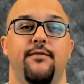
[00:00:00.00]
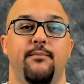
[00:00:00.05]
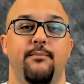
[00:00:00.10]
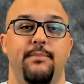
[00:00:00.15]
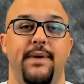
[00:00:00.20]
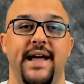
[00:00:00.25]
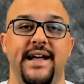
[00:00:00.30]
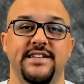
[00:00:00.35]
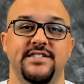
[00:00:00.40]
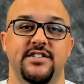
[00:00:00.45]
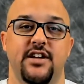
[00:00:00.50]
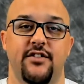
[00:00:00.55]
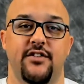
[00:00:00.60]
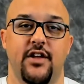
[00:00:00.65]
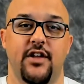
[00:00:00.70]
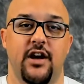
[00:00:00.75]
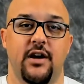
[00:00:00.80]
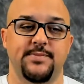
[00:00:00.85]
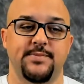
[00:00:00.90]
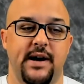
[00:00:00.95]
based on the
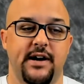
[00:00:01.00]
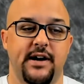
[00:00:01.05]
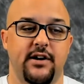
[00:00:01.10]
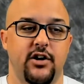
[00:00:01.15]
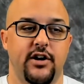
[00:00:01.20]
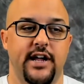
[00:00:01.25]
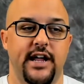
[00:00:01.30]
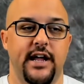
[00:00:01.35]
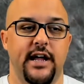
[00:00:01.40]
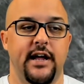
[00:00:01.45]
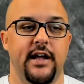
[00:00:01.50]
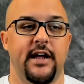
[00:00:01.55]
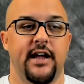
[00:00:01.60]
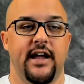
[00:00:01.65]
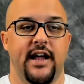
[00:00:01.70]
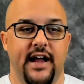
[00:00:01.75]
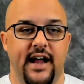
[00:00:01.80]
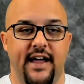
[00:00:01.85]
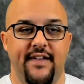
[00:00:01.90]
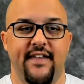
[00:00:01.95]
HubSpot cookie,
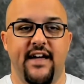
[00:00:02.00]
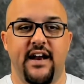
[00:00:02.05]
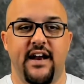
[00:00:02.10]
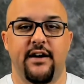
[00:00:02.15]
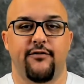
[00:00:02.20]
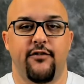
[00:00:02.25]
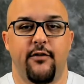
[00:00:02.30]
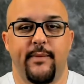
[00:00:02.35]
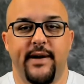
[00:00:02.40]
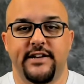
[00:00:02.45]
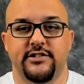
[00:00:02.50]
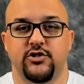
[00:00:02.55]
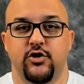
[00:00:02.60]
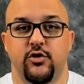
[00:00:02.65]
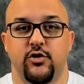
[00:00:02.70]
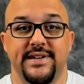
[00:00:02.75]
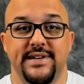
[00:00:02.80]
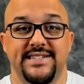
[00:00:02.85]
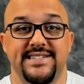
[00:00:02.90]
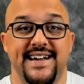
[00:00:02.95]
and that information
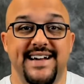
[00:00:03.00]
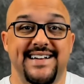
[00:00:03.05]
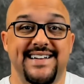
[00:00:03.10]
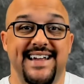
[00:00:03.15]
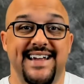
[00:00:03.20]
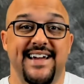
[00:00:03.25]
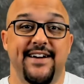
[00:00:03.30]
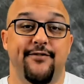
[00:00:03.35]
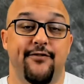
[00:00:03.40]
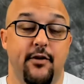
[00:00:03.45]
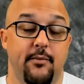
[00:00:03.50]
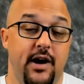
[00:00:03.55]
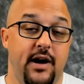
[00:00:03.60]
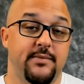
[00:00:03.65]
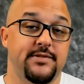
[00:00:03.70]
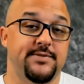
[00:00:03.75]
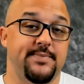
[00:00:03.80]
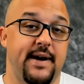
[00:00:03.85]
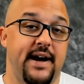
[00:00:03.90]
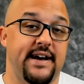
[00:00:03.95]
will be synced from
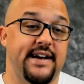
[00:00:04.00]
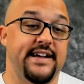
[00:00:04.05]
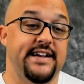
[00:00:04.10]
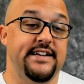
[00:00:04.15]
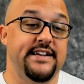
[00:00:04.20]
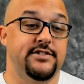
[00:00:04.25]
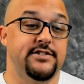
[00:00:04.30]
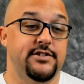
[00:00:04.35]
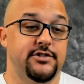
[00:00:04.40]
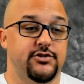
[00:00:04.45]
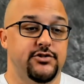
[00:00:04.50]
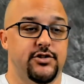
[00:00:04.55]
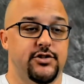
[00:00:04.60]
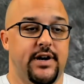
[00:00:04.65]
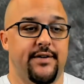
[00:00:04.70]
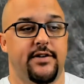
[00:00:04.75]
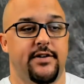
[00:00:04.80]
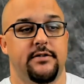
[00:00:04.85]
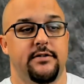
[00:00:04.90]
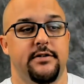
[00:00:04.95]
HubSpot into
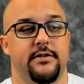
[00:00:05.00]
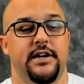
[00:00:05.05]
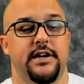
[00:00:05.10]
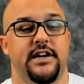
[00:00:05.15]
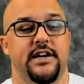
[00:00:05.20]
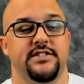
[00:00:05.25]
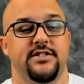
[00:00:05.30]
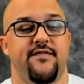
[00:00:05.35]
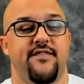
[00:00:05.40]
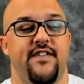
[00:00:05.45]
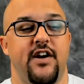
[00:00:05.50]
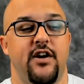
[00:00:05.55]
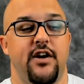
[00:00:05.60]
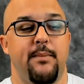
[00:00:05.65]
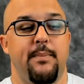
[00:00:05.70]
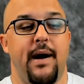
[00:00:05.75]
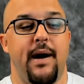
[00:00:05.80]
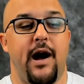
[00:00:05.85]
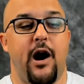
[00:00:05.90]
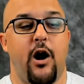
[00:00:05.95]
Drift. It's a very
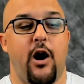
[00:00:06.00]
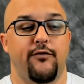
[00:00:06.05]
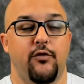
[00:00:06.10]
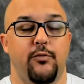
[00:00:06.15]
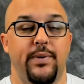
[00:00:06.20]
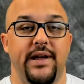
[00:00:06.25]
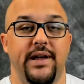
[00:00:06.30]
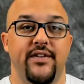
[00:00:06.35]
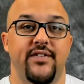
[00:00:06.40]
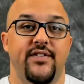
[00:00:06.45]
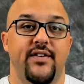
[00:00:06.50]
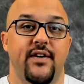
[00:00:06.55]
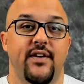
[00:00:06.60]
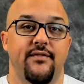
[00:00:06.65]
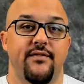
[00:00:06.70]
powerful piece of